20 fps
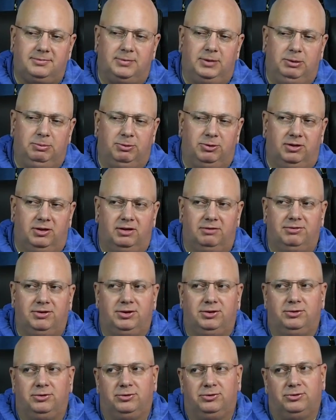People love
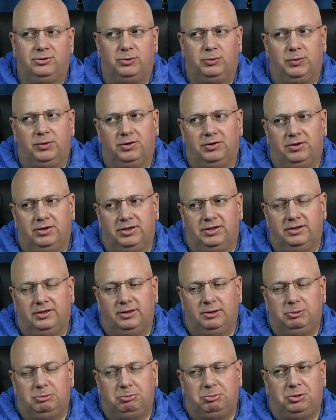to use the word
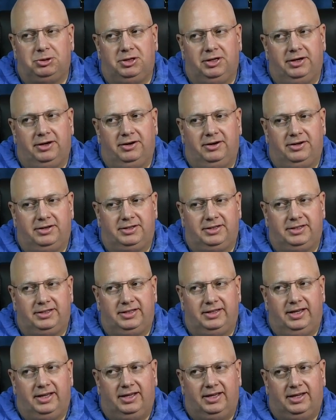
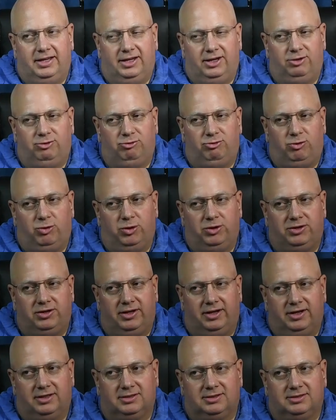polarity and
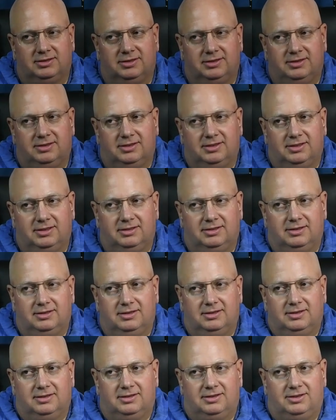vortex
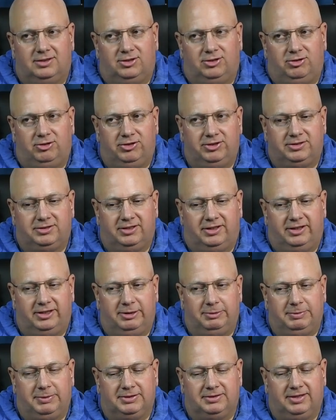all the
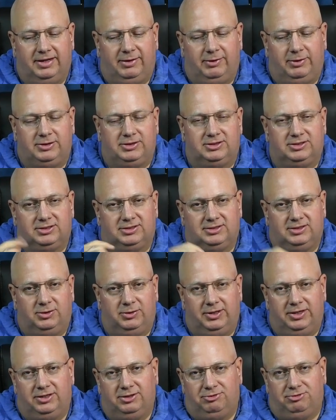time. it's like, oh, just
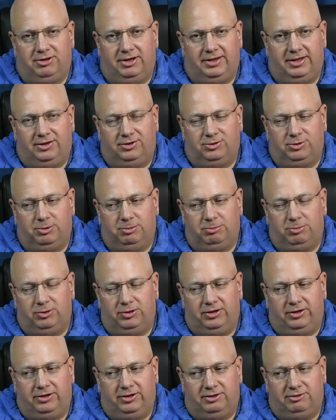go ahead and define that term
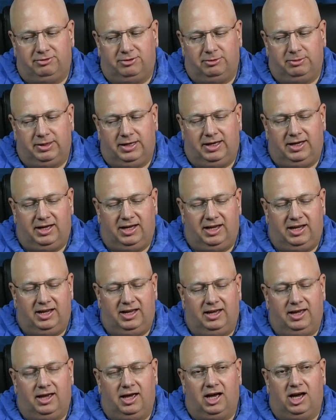polarity for me. Ah,
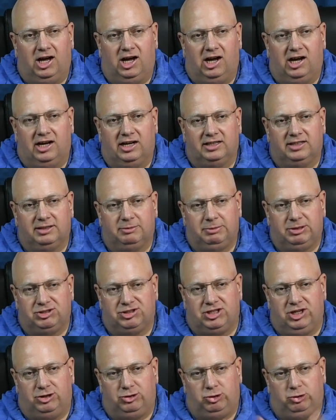yeah, yeah. It means
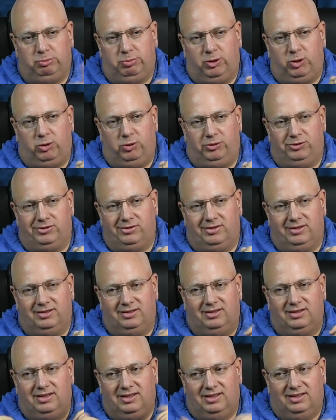it's got two poles.
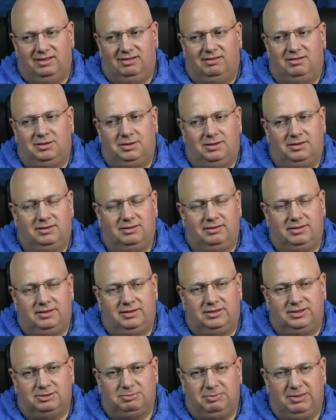Well,
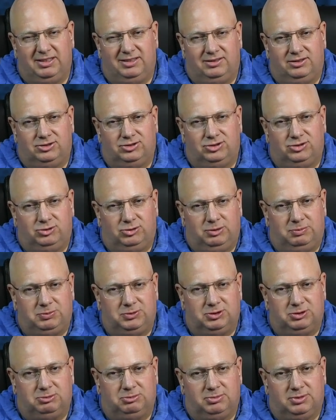you just made a
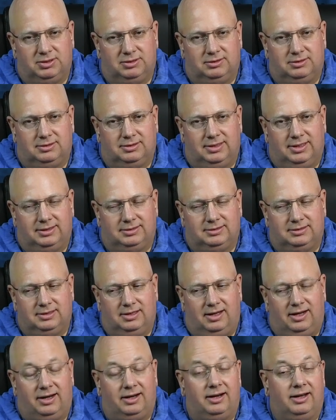description, but that's
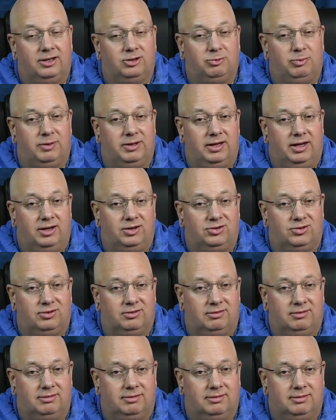not an
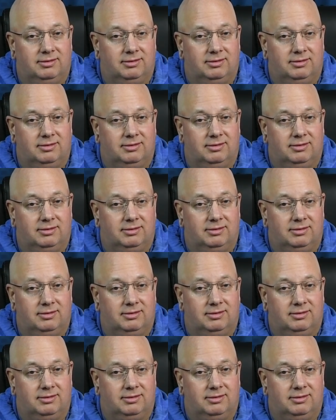explanation.